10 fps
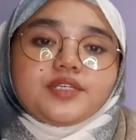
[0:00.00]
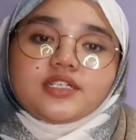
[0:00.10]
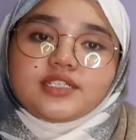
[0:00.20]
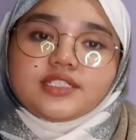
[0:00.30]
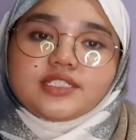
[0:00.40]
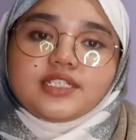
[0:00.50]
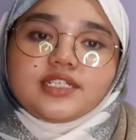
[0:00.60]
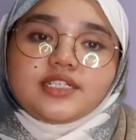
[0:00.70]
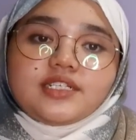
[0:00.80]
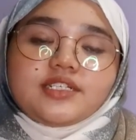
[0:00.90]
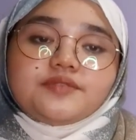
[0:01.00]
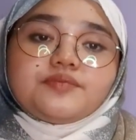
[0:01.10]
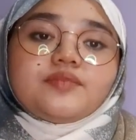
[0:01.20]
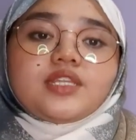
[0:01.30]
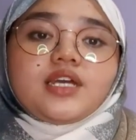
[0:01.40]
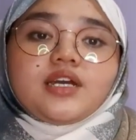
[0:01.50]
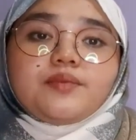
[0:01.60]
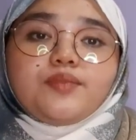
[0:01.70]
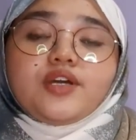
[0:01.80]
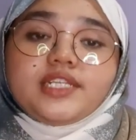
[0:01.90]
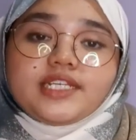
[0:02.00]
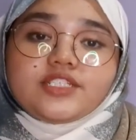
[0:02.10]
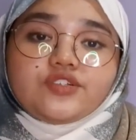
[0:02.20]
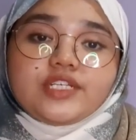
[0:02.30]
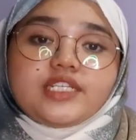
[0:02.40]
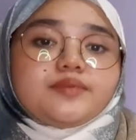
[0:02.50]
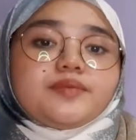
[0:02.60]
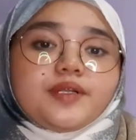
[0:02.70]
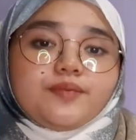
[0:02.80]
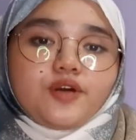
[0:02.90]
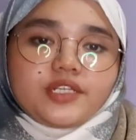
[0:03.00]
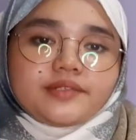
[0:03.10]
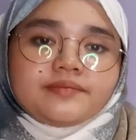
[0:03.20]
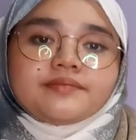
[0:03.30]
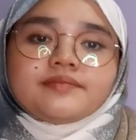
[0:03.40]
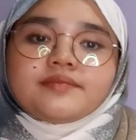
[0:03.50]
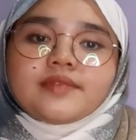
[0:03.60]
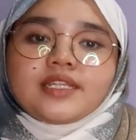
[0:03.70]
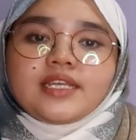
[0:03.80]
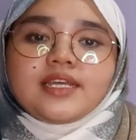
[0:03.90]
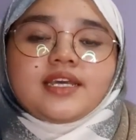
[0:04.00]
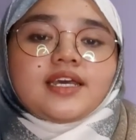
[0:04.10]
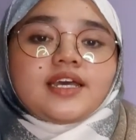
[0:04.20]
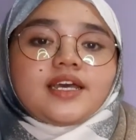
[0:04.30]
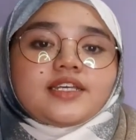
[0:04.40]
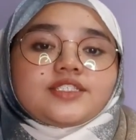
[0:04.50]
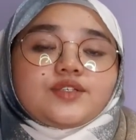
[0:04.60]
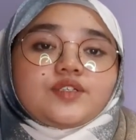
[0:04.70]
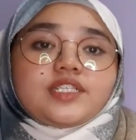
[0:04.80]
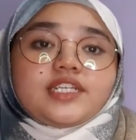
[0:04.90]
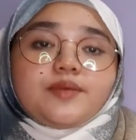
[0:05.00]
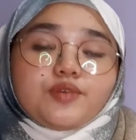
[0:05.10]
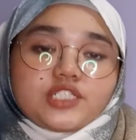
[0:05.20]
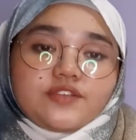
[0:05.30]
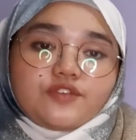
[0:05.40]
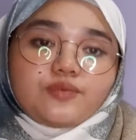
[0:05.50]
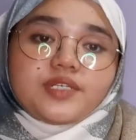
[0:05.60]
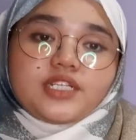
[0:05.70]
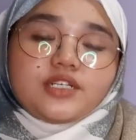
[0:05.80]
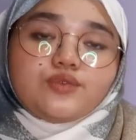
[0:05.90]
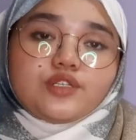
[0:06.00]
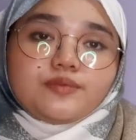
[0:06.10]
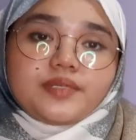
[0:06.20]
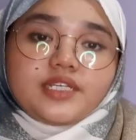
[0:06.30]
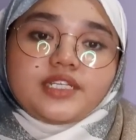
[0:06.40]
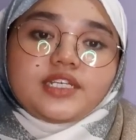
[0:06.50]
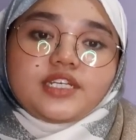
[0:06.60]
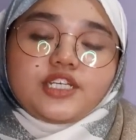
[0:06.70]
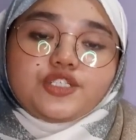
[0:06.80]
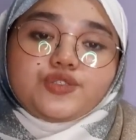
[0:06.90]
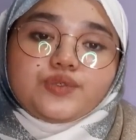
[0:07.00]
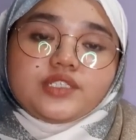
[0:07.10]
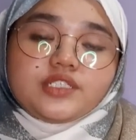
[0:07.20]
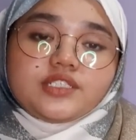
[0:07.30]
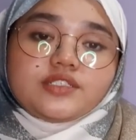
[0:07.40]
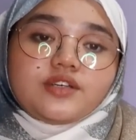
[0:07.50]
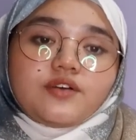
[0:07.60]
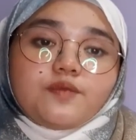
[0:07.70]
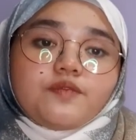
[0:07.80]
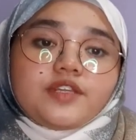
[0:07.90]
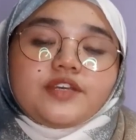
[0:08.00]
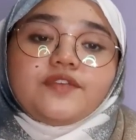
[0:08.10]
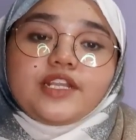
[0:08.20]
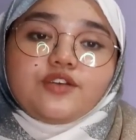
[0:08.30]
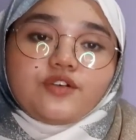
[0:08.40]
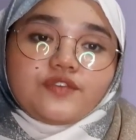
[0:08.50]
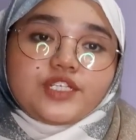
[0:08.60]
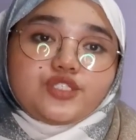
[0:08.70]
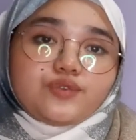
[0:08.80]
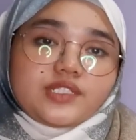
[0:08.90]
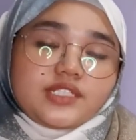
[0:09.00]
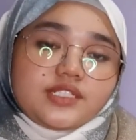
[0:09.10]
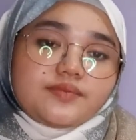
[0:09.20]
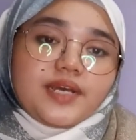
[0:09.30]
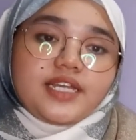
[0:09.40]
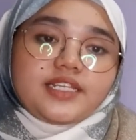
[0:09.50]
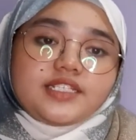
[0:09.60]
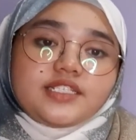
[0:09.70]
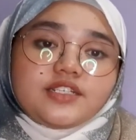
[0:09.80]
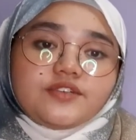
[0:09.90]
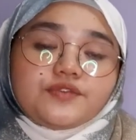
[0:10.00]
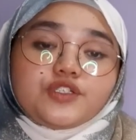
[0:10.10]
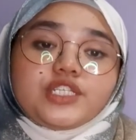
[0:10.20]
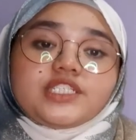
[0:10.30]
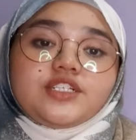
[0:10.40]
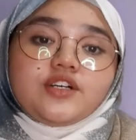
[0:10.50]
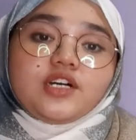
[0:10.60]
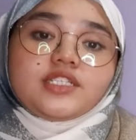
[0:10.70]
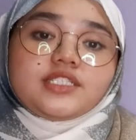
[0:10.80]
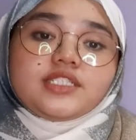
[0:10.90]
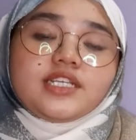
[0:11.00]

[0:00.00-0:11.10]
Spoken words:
because the bond is redeemable bond. So the net proceed formula will be the value of issuance minus the flotation cost.